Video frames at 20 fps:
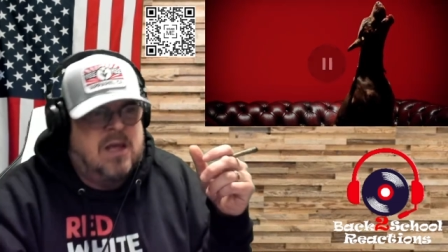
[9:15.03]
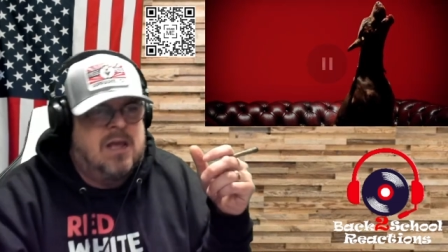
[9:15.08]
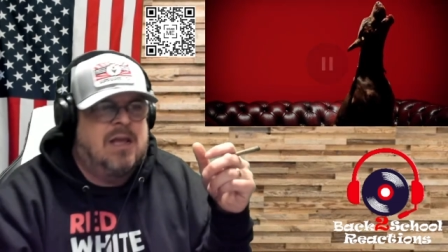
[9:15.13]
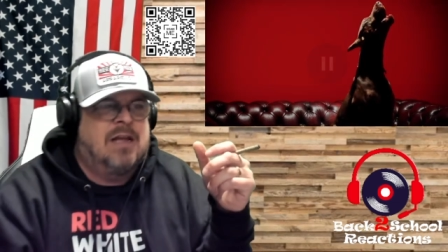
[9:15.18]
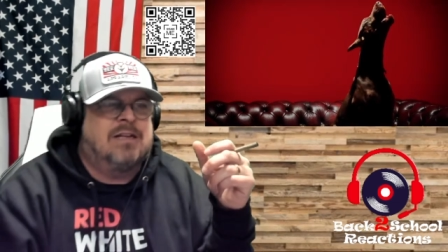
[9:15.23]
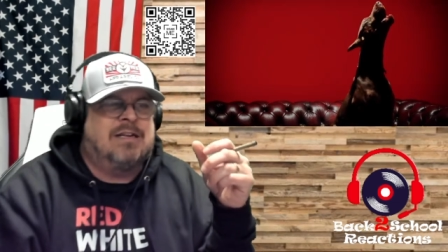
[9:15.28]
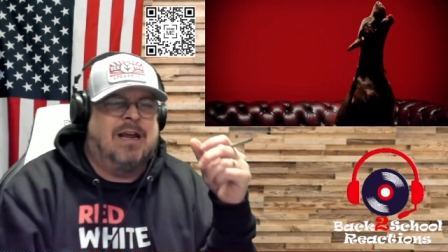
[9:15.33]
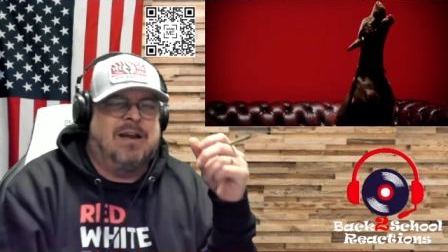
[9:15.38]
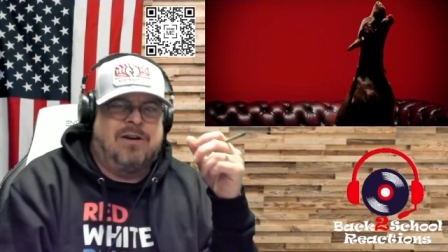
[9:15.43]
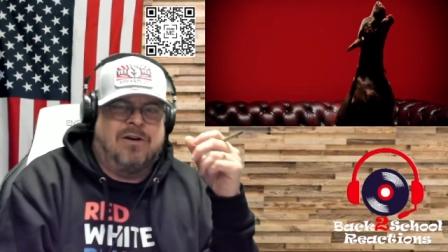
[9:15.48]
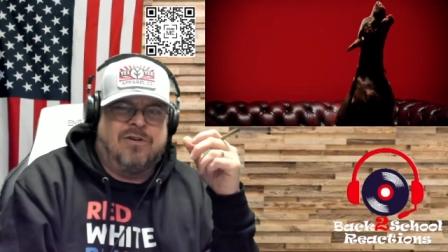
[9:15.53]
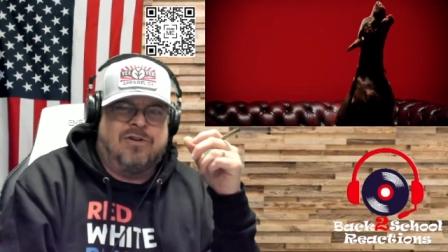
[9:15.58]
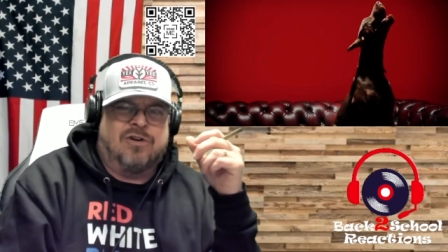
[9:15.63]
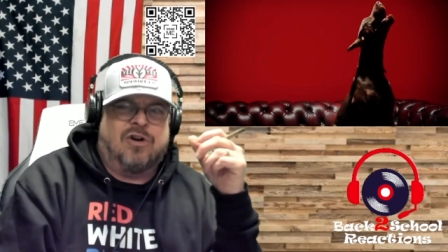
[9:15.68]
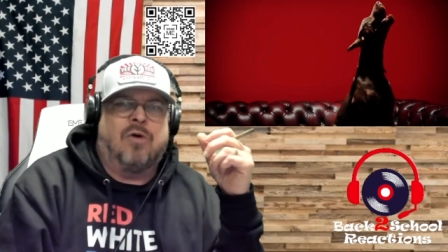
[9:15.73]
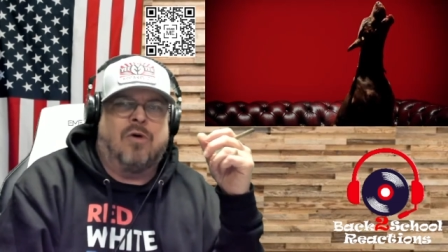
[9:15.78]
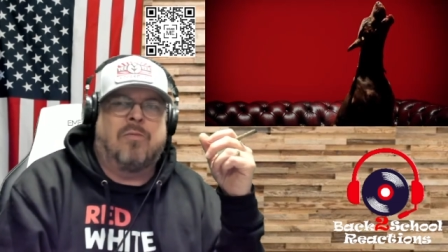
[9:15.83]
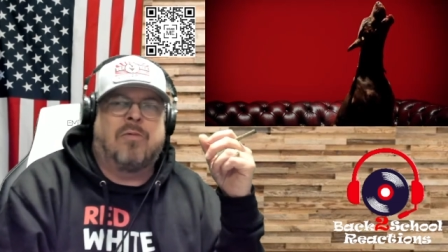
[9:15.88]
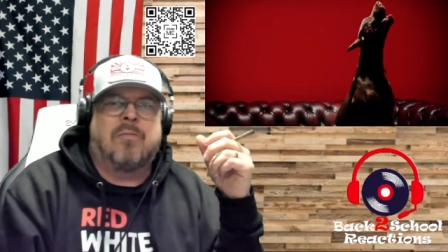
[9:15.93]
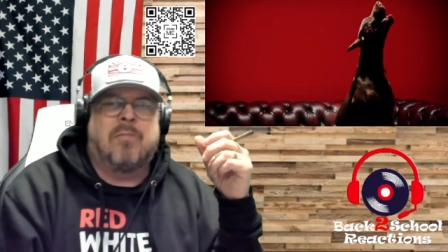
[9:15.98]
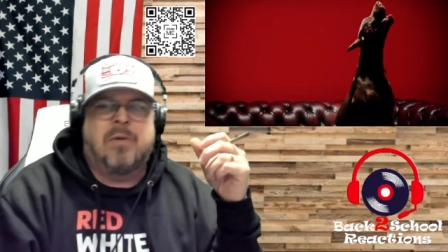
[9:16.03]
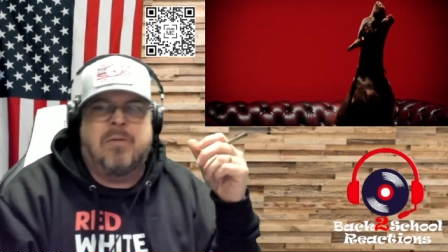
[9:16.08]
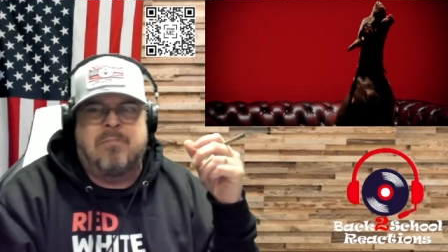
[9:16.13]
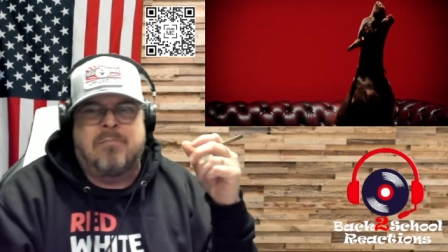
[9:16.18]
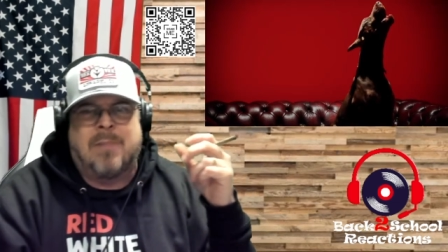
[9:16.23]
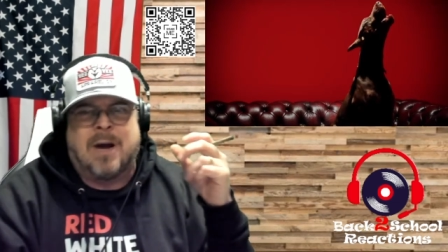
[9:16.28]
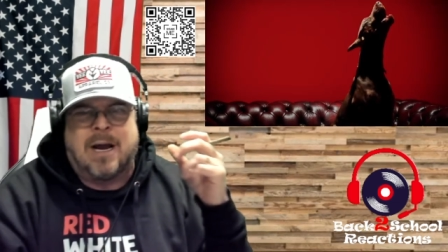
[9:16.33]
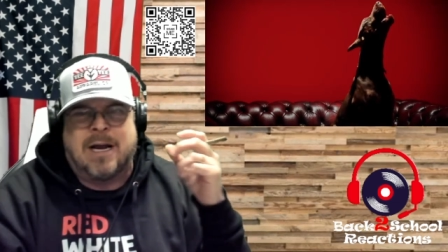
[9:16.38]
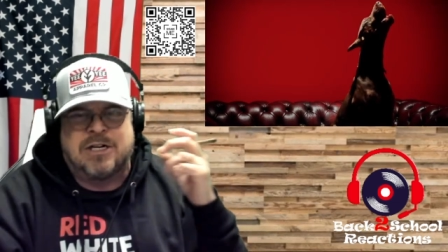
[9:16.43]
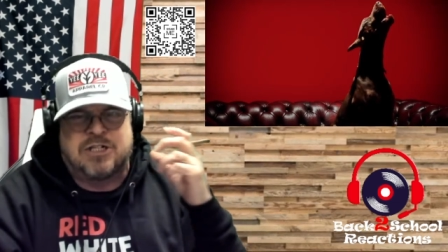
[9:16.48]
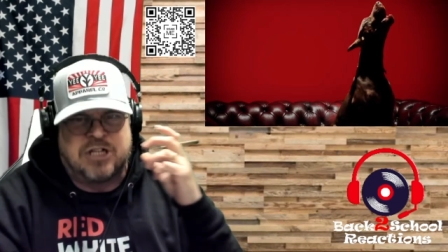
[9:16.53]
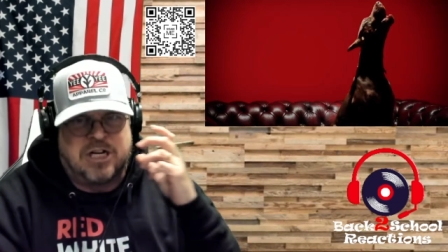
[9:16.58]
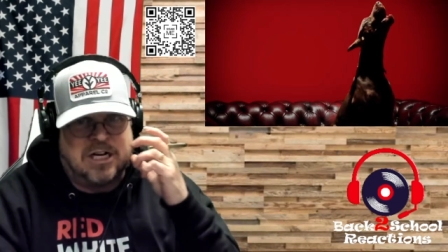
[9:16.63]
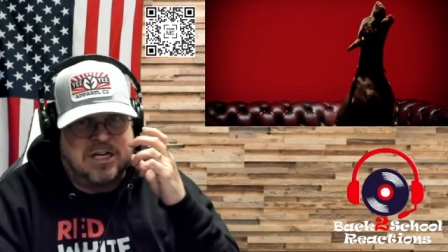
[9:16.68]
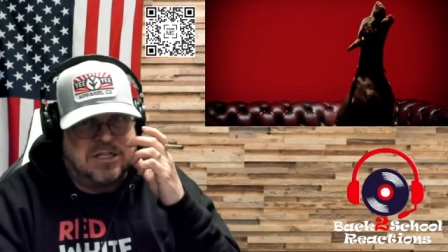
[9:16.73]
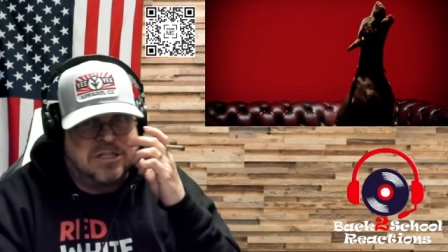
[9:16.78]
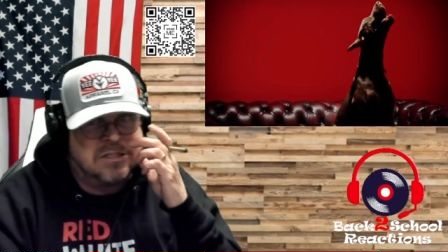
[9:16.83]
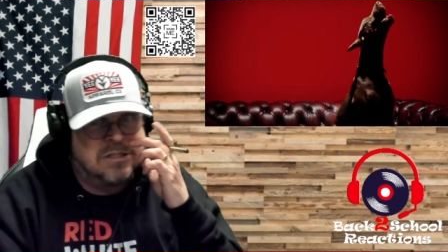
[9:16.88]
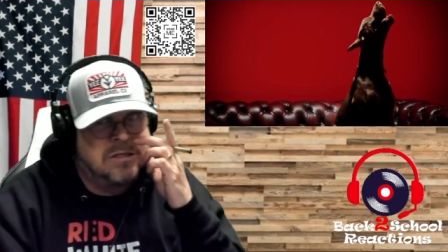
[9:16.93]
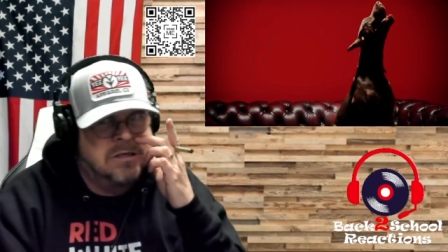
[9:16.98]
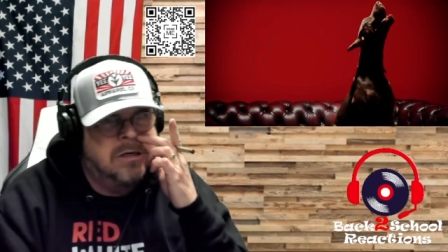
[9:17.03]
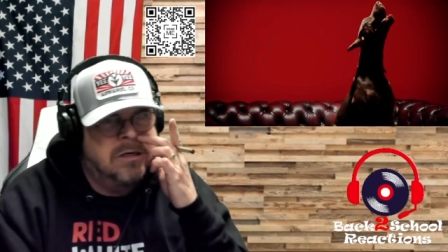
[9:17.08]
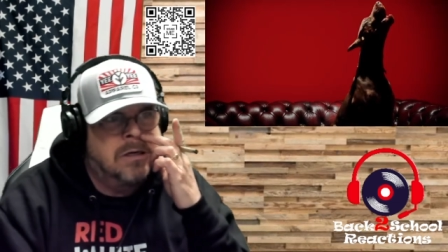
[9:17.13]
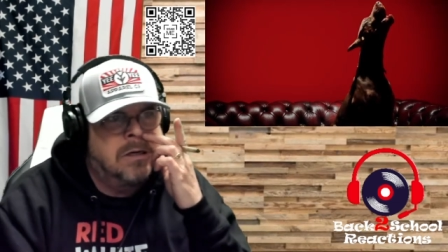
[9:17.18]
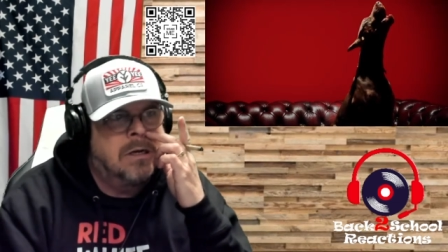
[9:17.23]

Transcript: Is that your Doberman by chance?